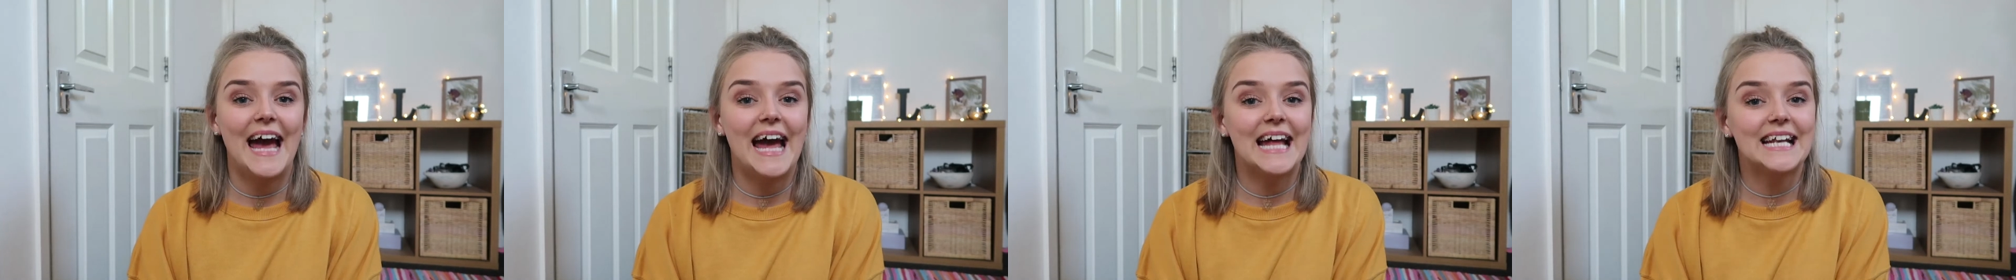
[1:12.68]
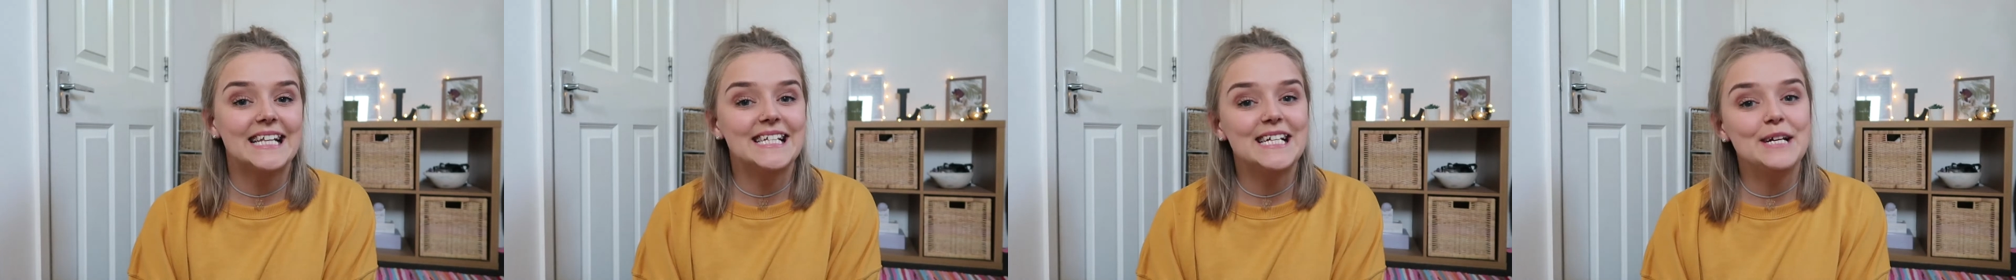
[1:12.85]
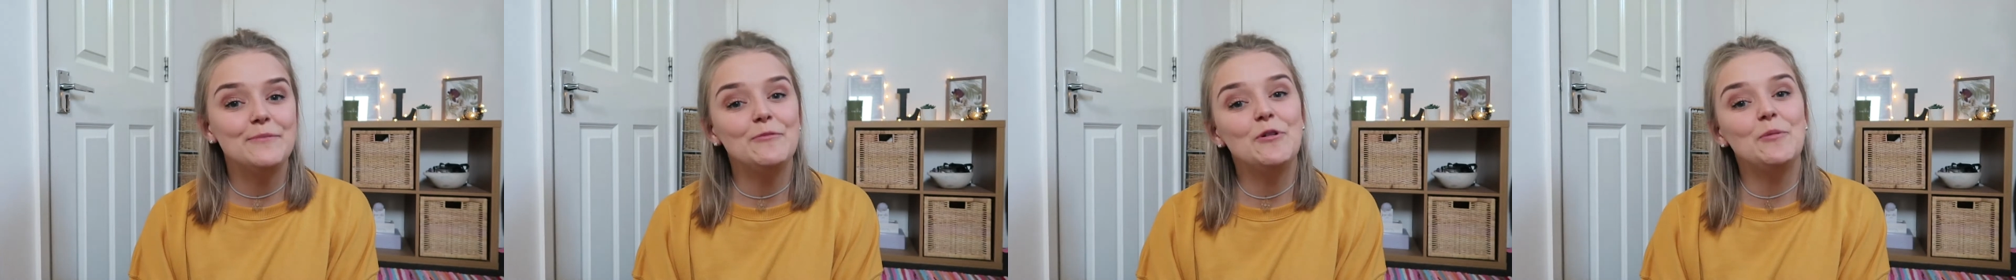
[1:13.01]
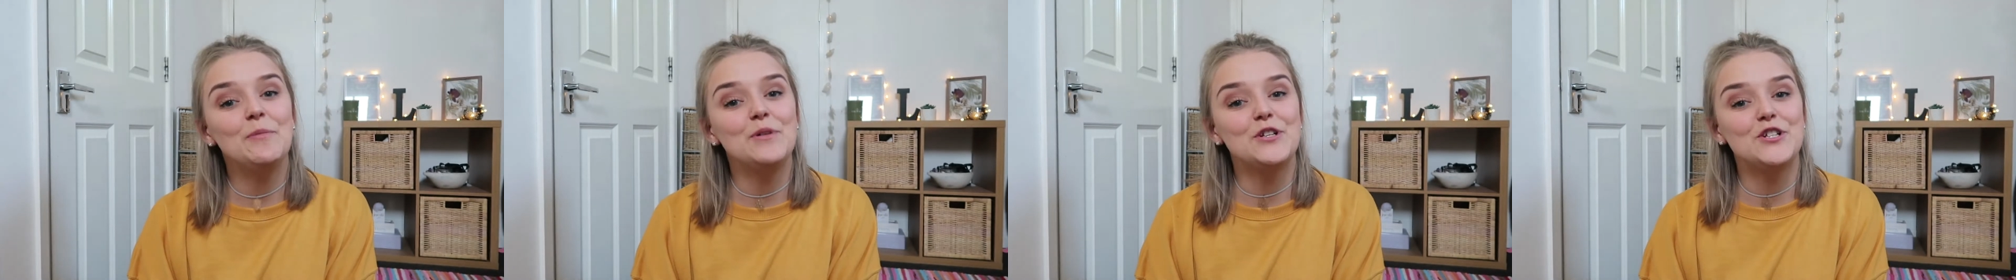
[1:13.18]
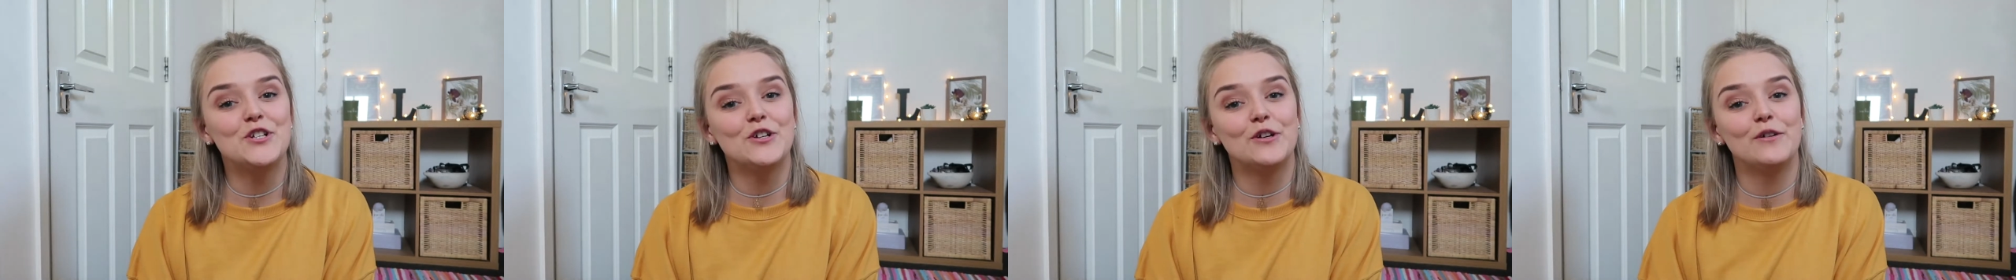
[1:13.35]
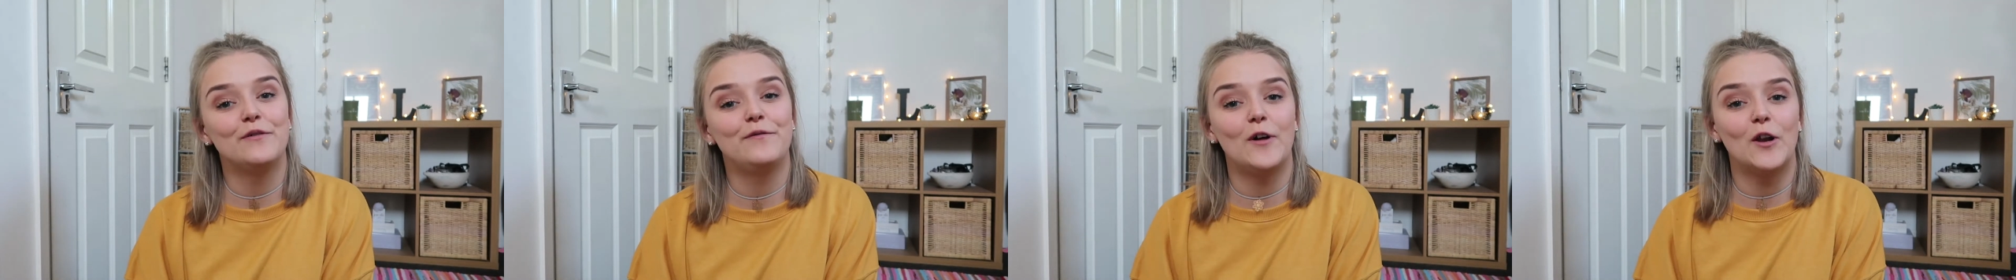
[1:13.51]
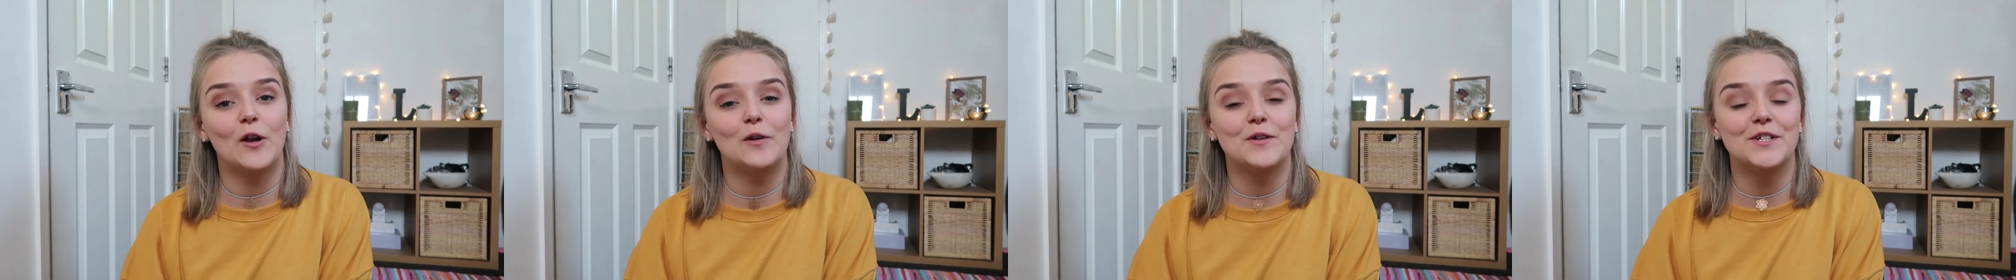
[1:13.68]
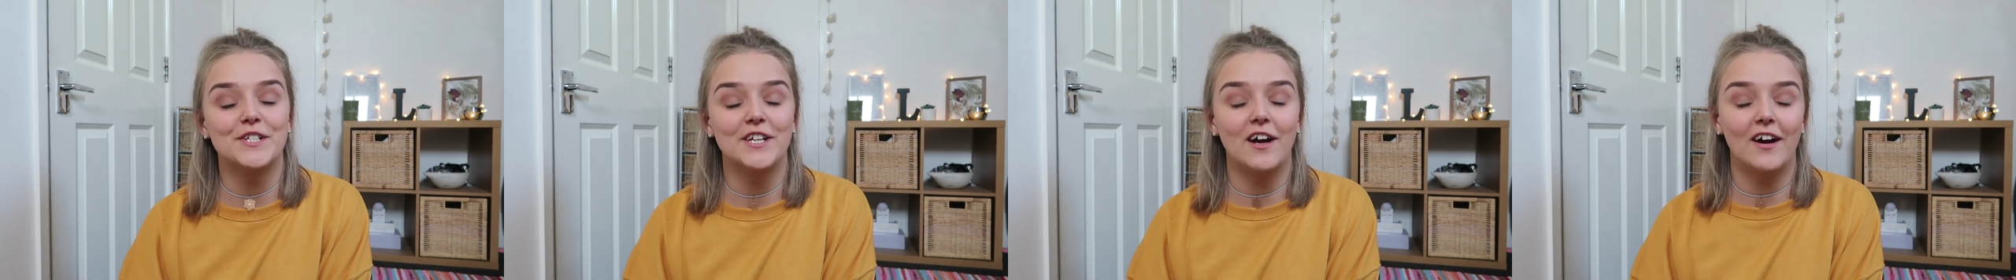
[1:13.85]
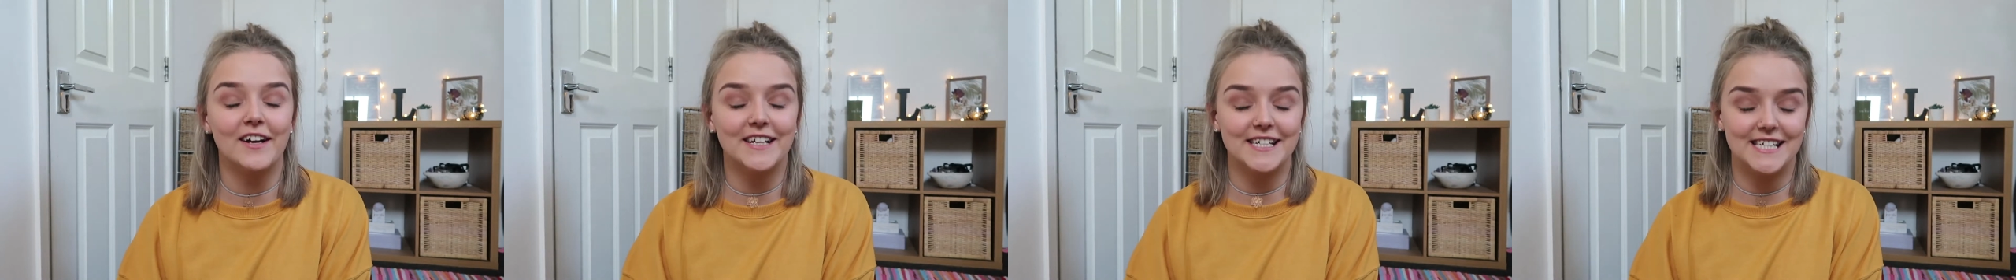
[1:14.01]
And tip number two
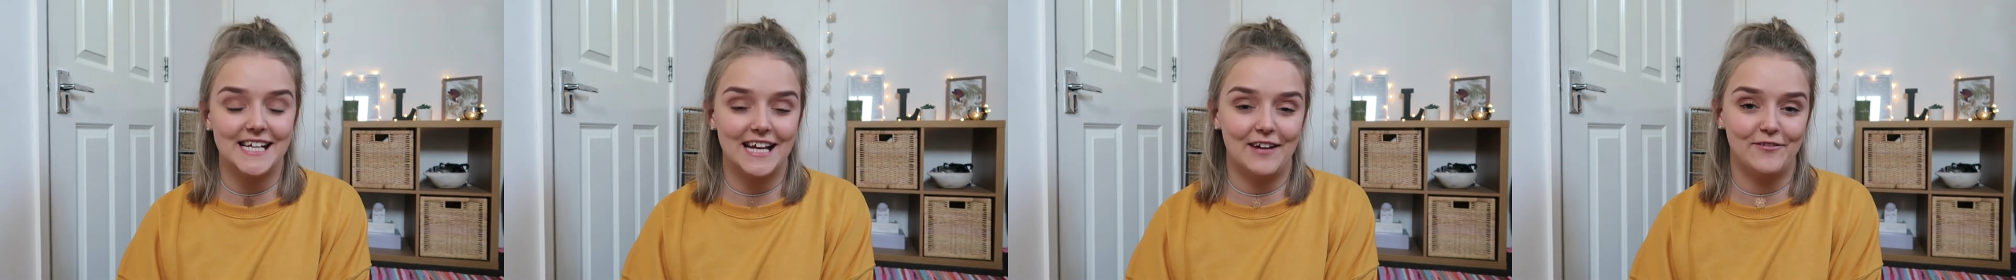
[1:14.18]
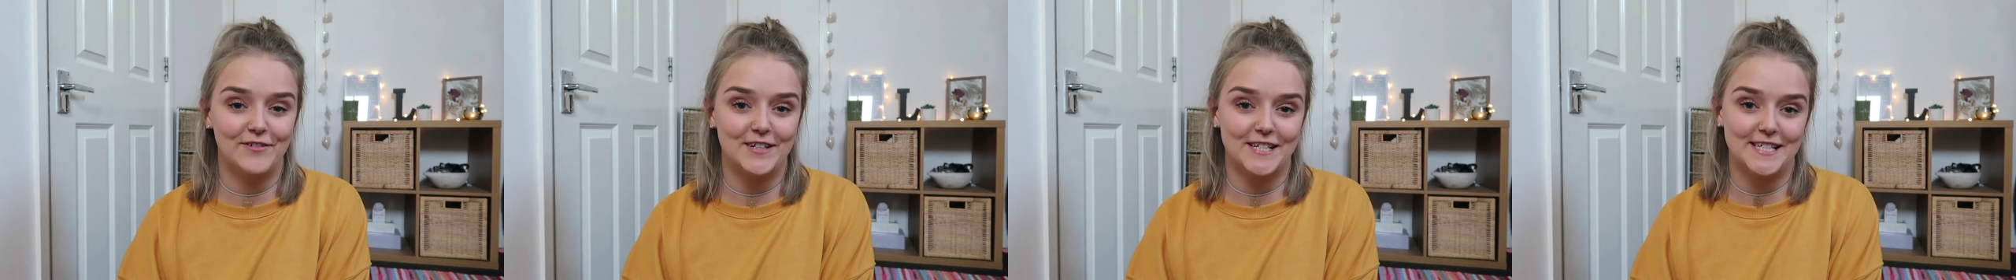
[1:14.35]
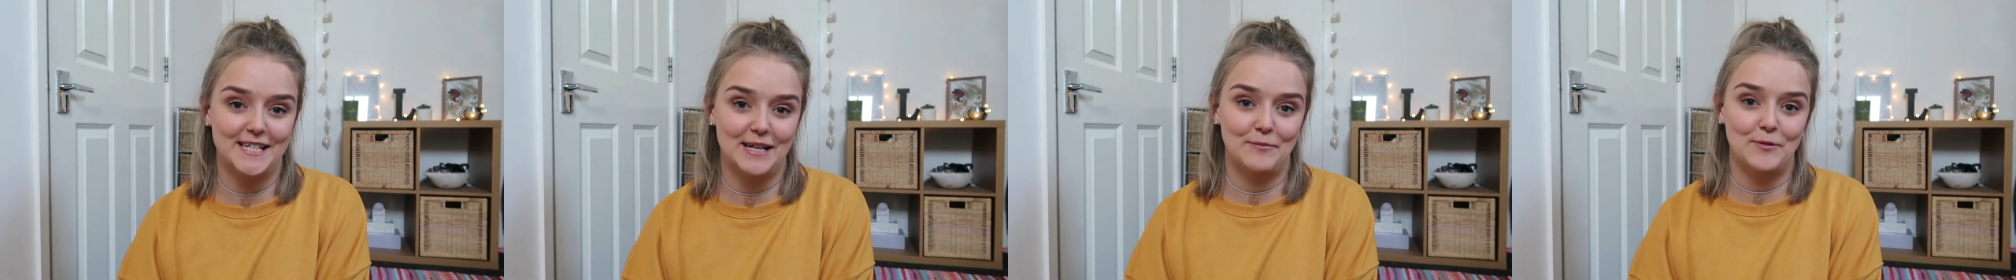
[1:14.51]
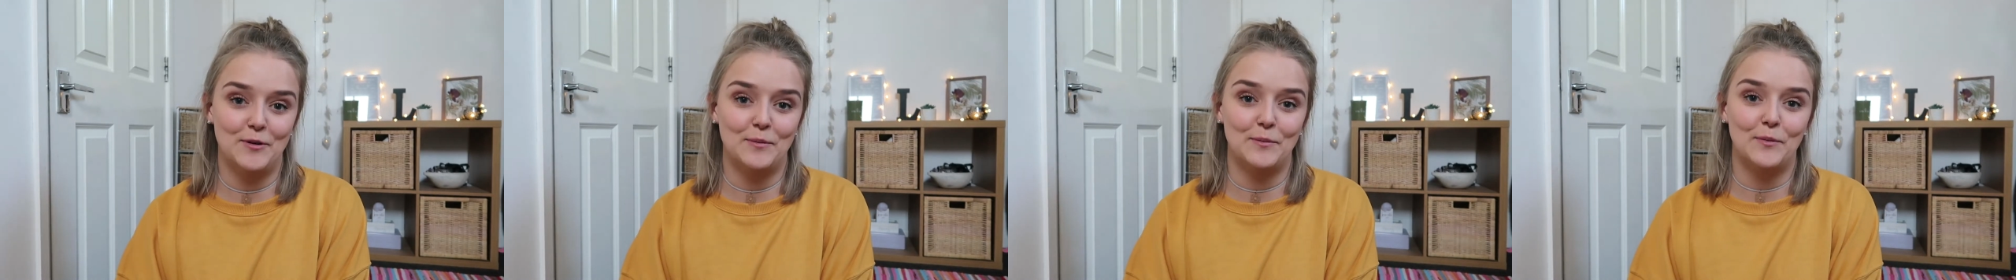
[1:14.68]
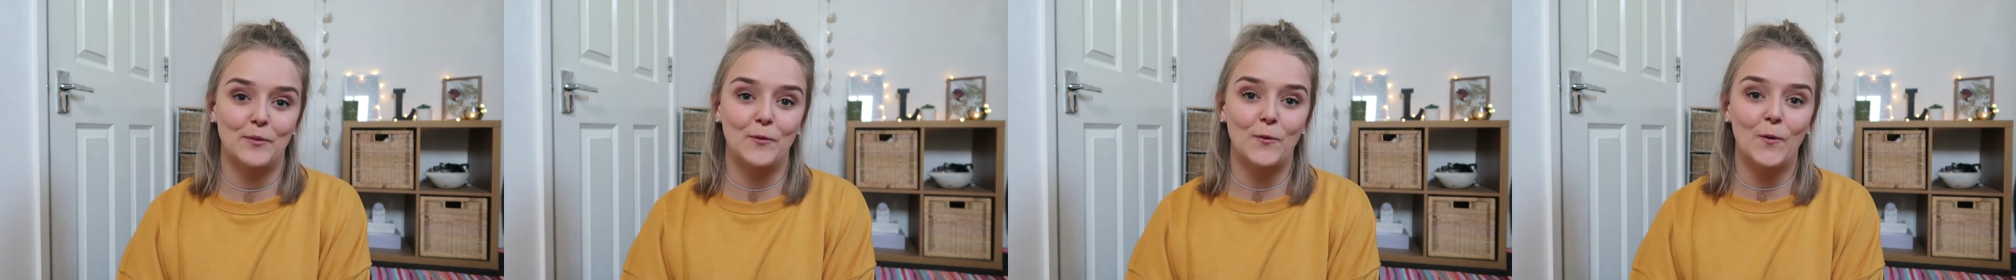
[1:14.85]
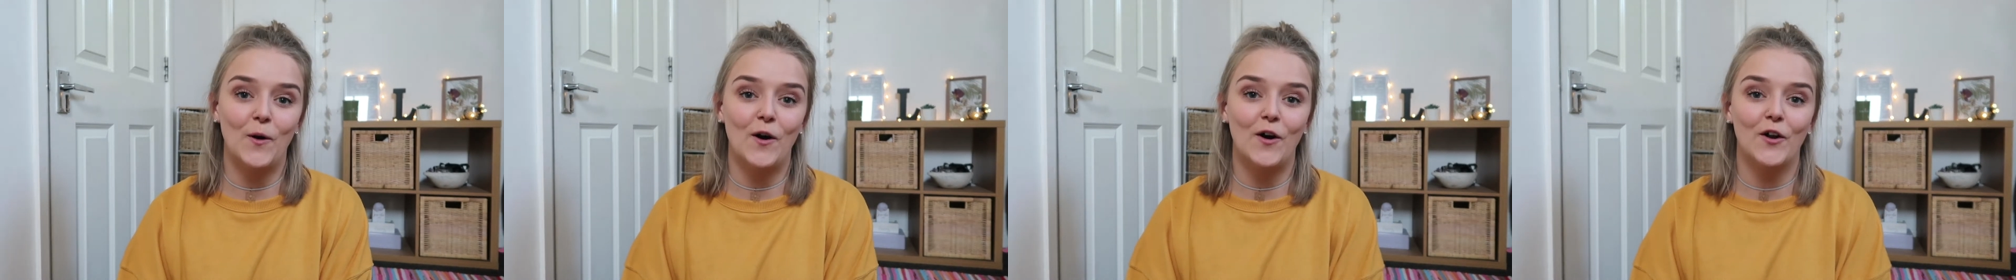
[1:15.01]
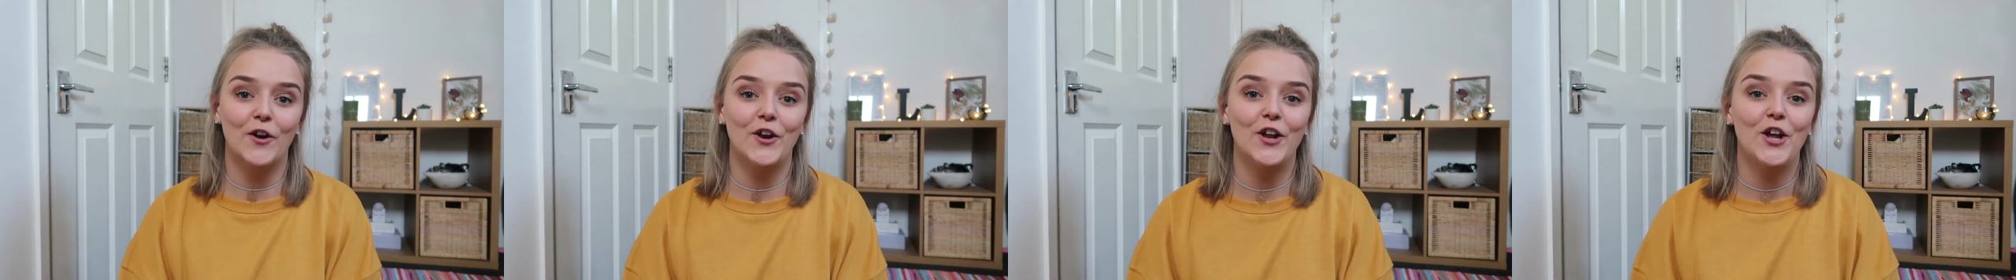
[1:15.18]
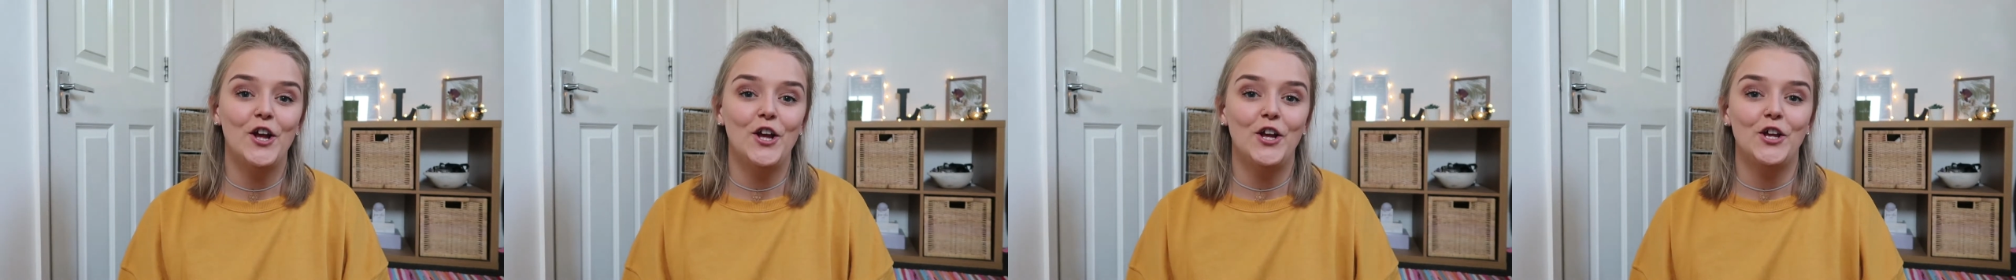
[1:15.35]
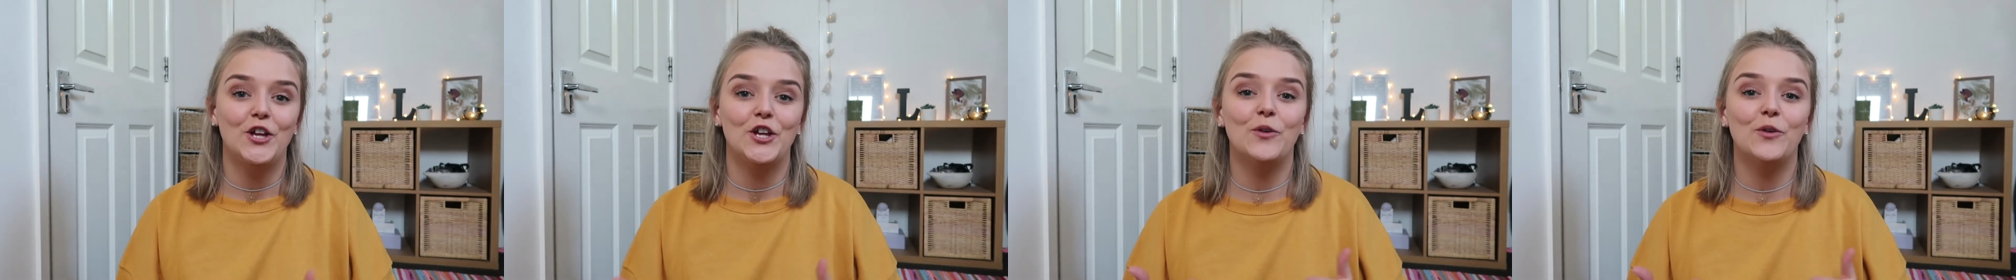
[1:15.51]
follows nicely after tip number one.